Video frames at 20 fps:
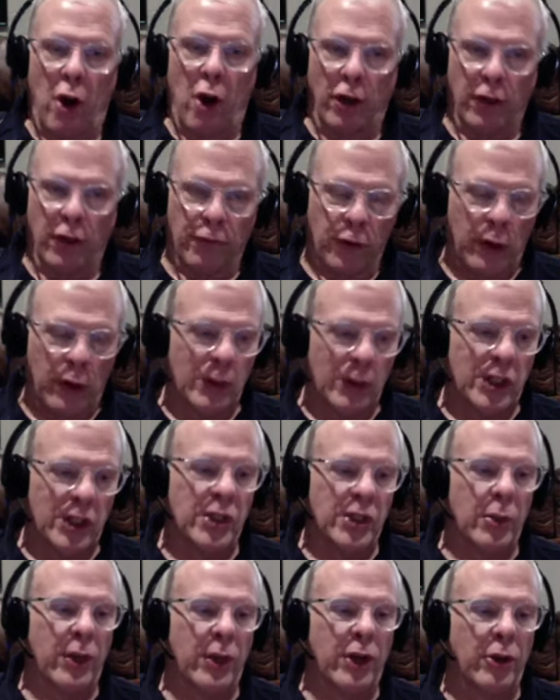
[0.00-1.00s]
there frequencies
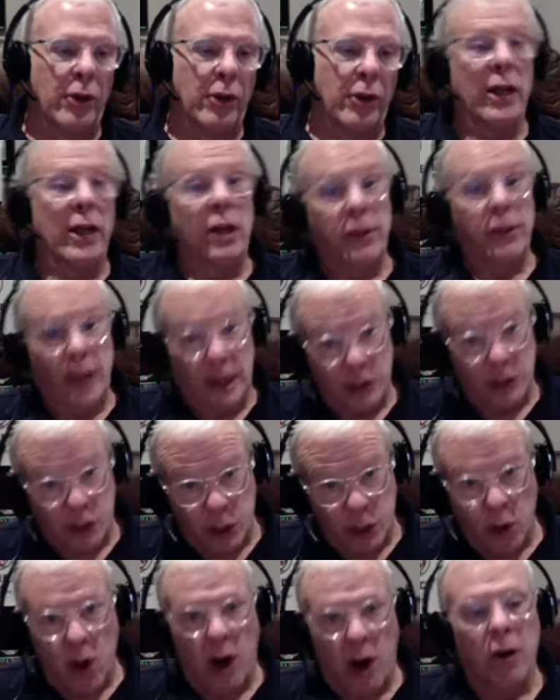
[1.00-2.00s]
that we can do that? Yes,
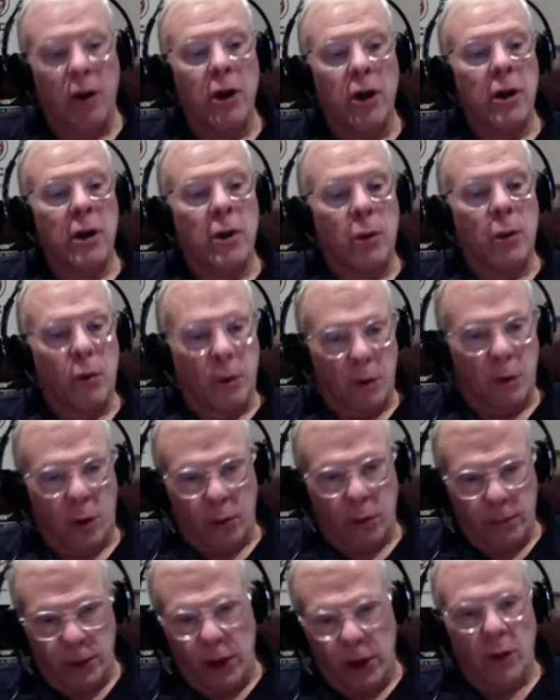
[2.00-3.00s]
there are.
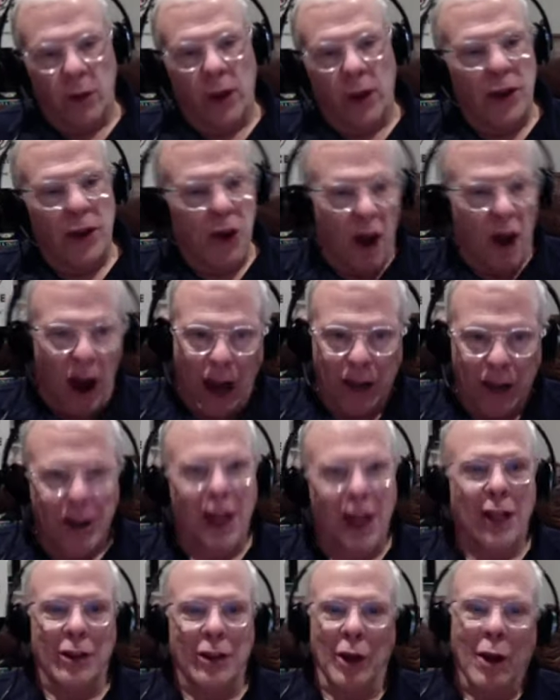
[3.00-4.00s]
You know, and you
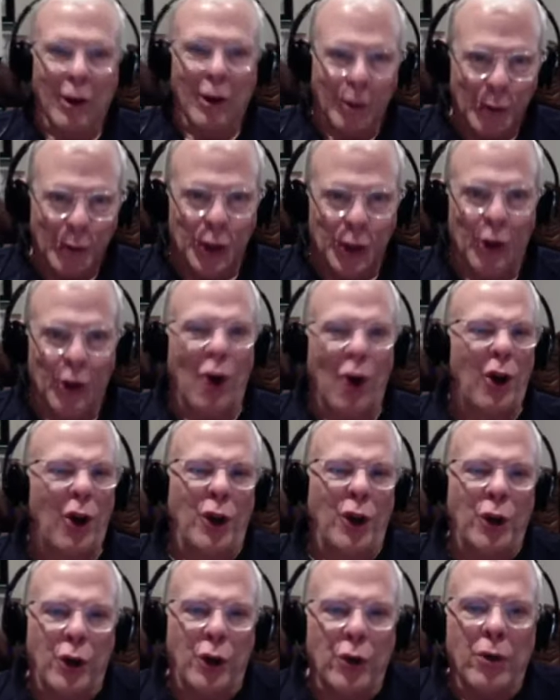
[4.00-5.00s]
highlight those or, or
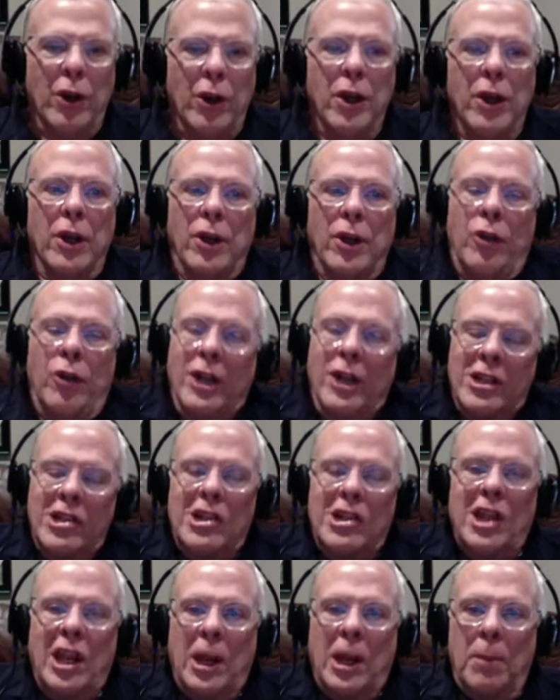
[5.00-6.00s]
you do, you just
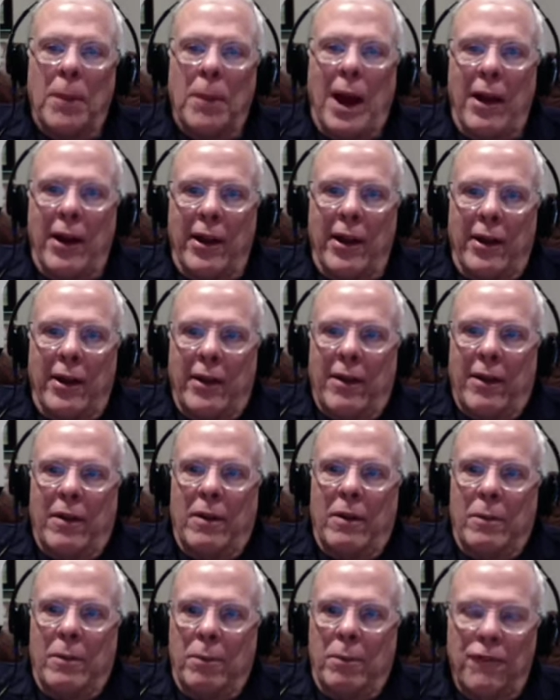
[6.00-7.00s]
think about it
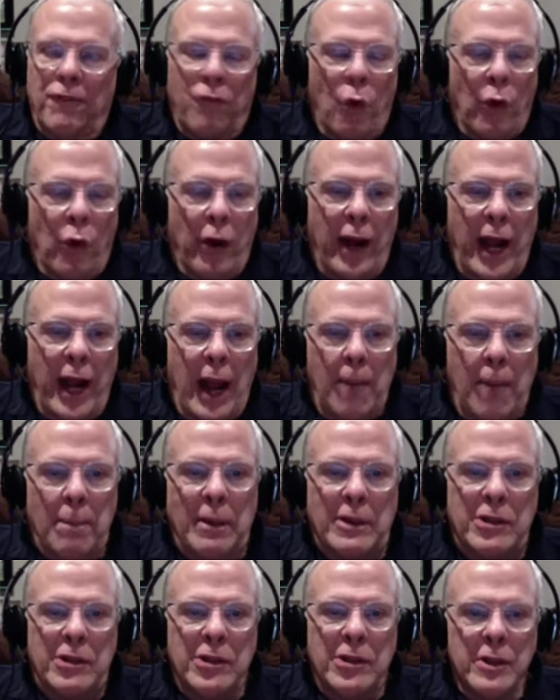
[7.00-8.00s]
before it
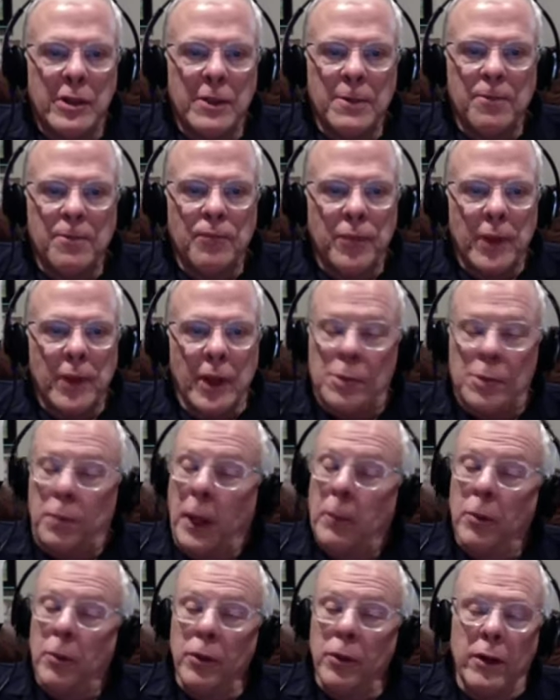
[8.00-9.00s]
happens. Because
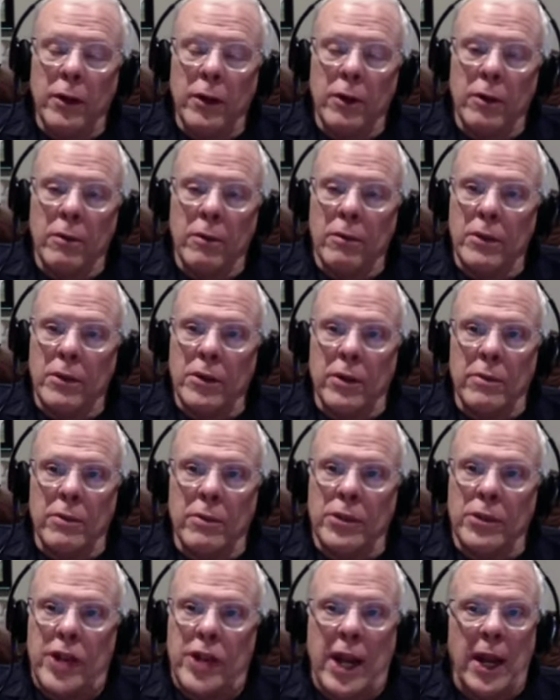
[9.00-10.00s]
people that are
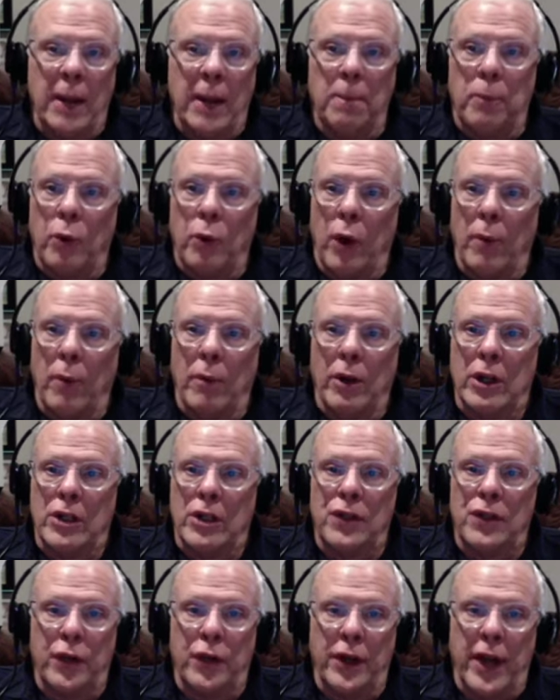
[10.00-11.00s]
setting perimeters
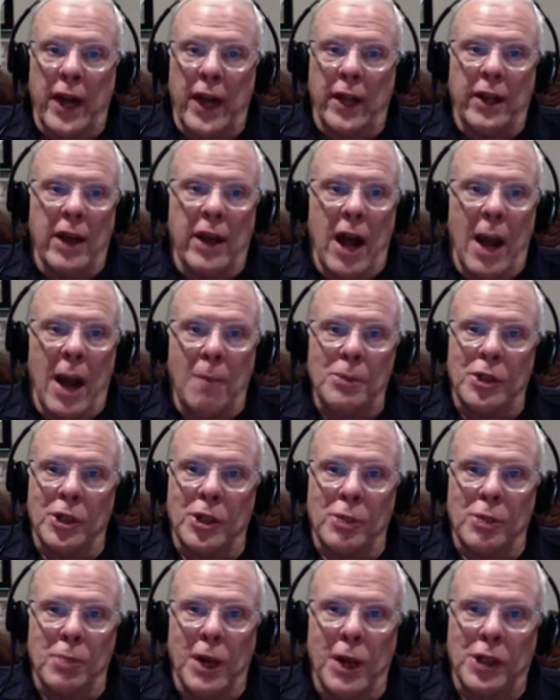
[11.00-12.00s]
for dead cops,
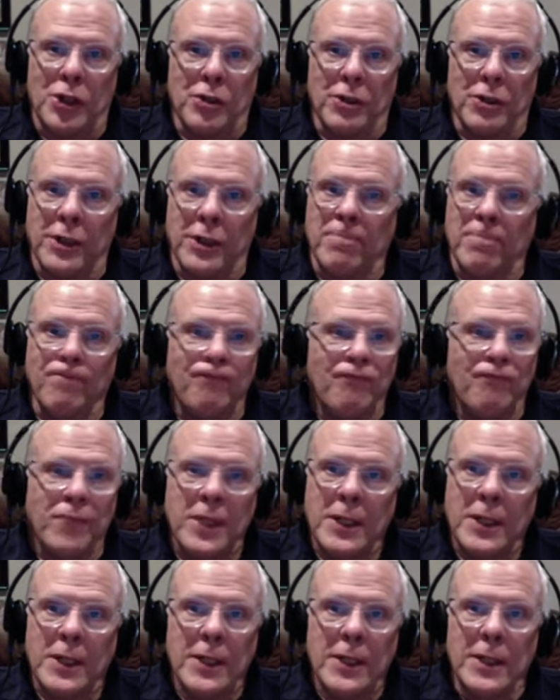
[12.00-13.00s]
especially,
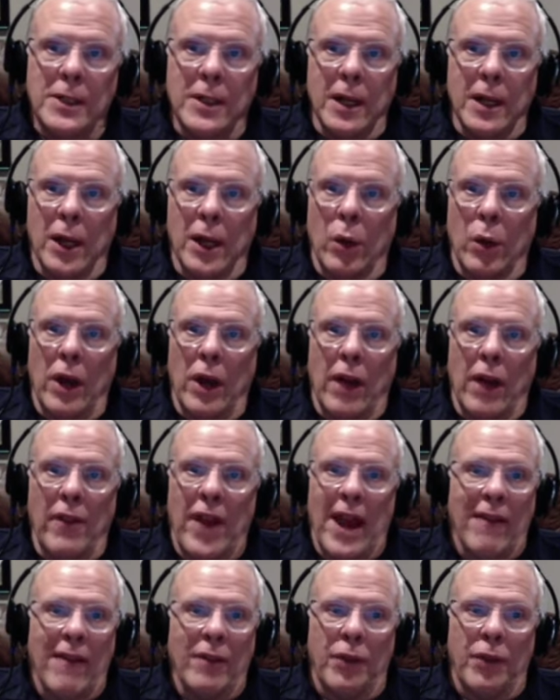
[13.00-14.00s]
uh, and they
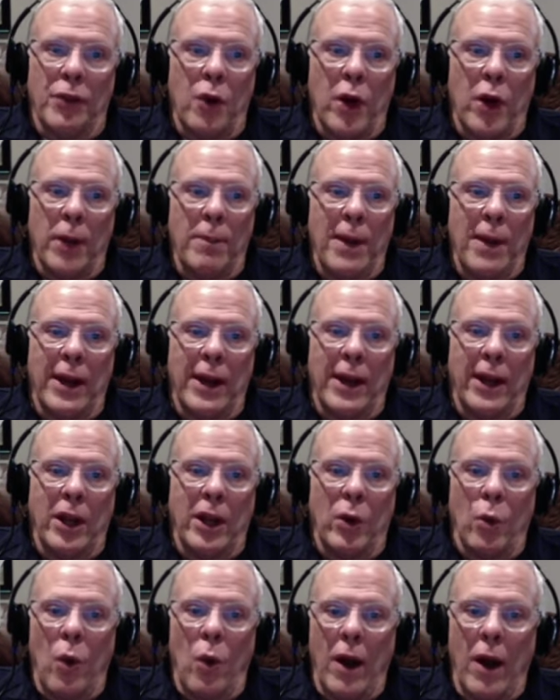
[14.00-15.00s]
haven't thought about it in a
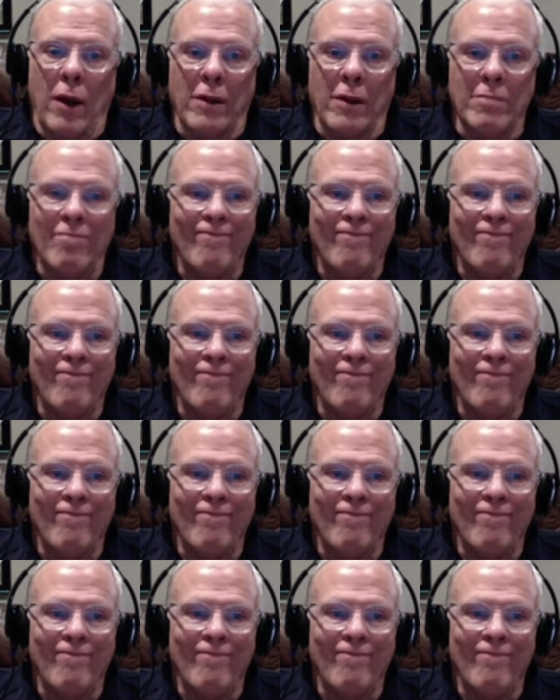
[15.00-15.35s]
while,